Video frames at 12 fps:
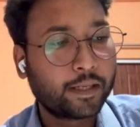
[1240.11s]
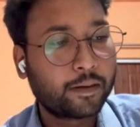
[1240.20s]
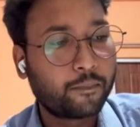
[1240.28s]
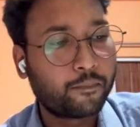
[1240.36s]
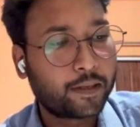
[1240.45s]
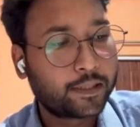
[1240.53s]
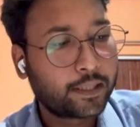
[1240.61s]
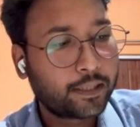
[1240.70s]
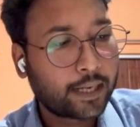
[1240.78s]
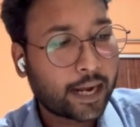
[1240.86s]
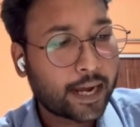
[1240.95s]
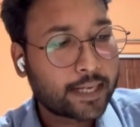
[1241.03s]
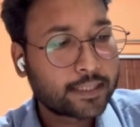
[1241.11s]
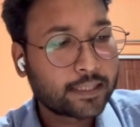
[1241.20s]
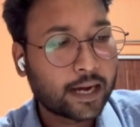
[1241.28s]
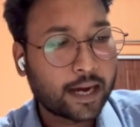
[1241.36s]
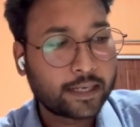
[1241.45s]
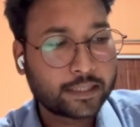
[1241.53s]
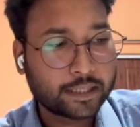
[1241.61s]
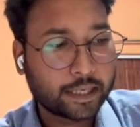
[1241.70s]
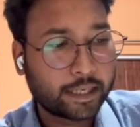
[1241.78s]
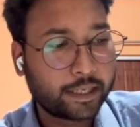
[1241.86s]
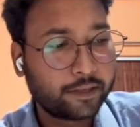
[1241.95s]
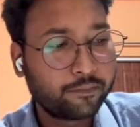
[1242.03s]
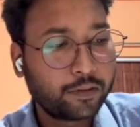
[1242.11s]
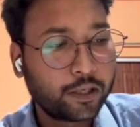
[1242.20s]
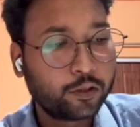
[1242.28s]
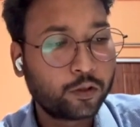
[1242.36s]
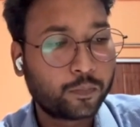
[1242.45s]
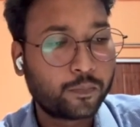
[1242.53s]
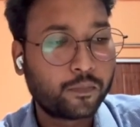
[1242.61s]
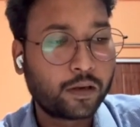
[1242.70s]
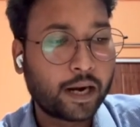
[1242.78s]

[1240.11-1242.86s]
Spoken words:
mother has Rh negative blood group,